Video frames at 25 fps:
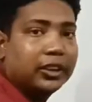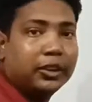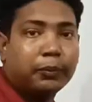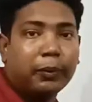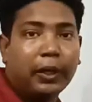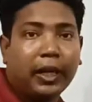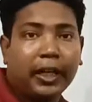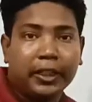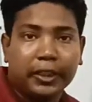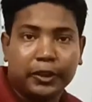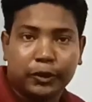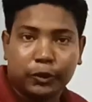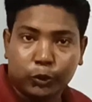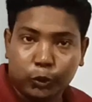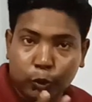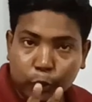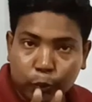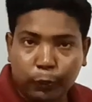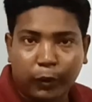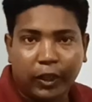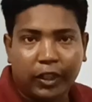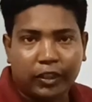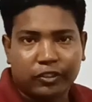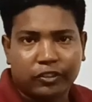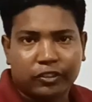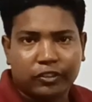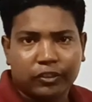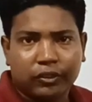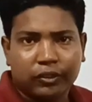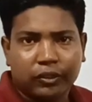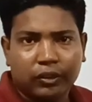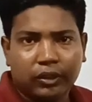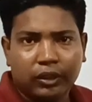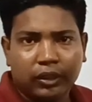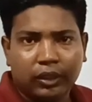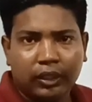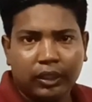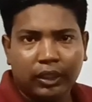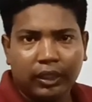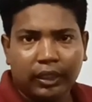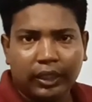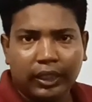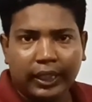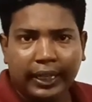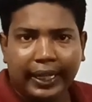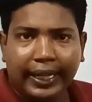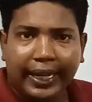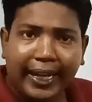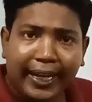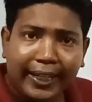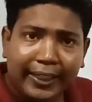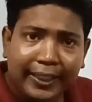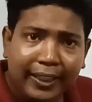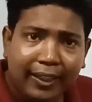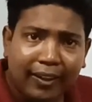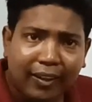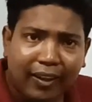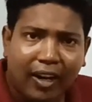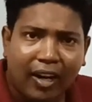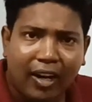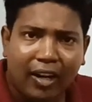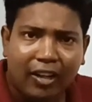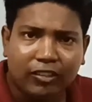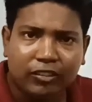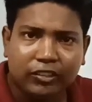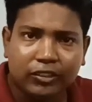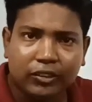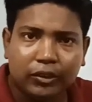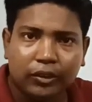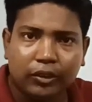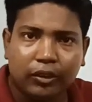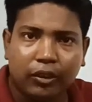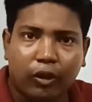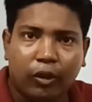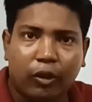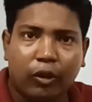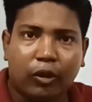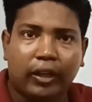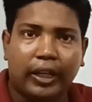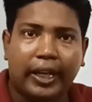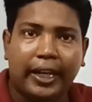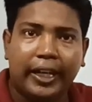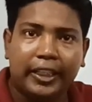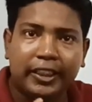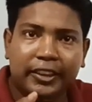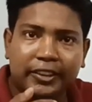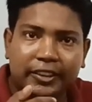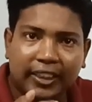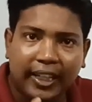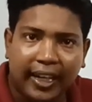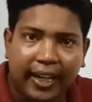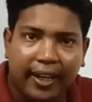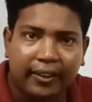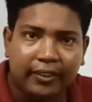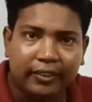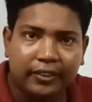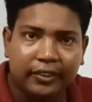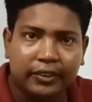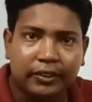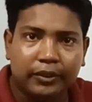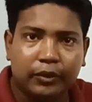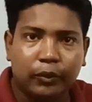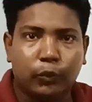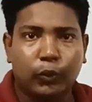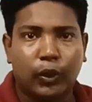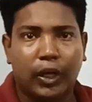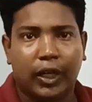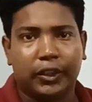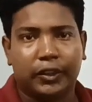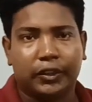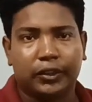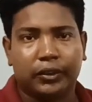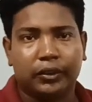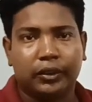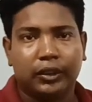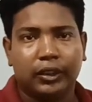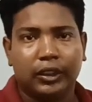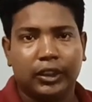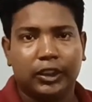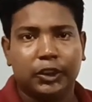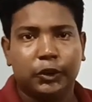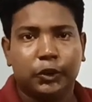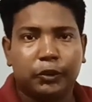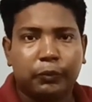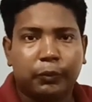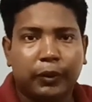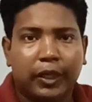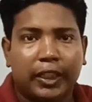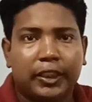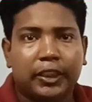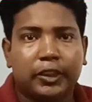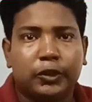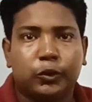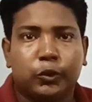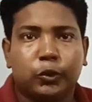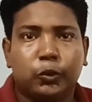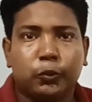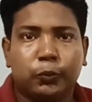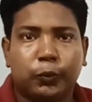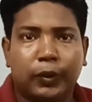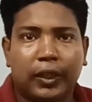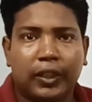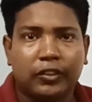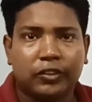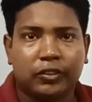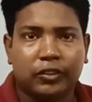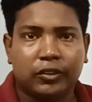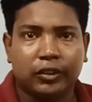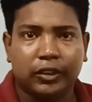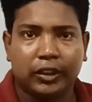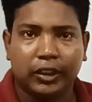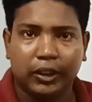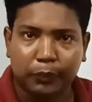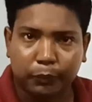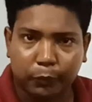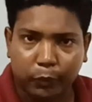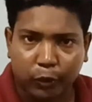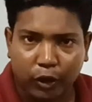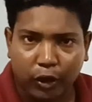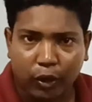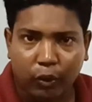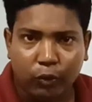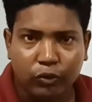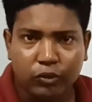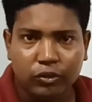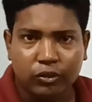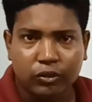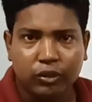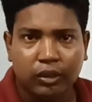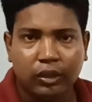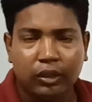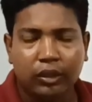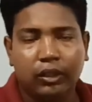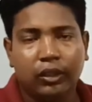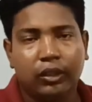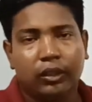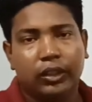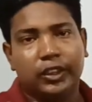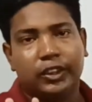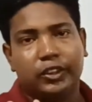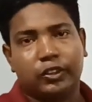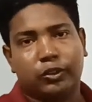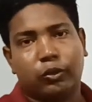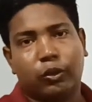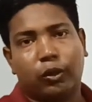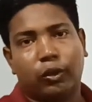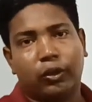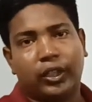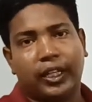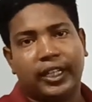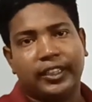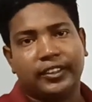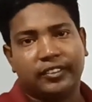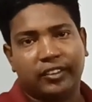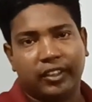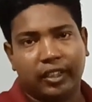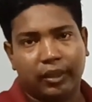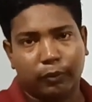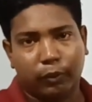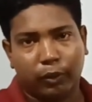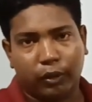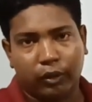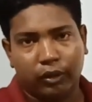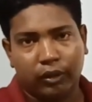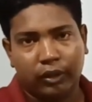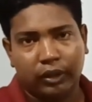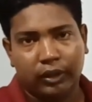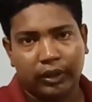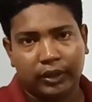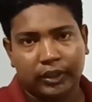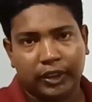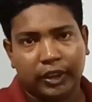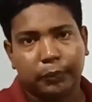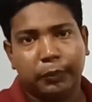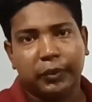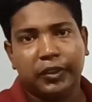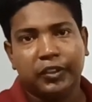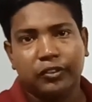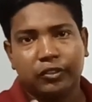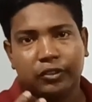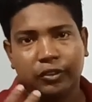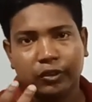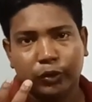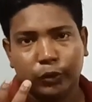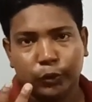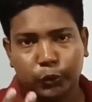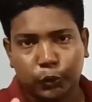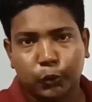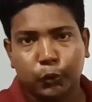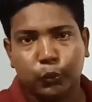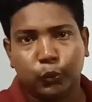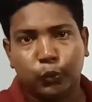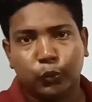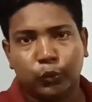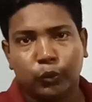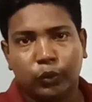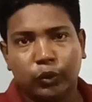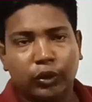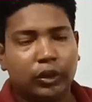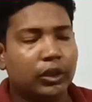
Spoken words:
divided two parts. Any large or any giant word, you divided two parts in pronouns, it's called dissyllable. That means two.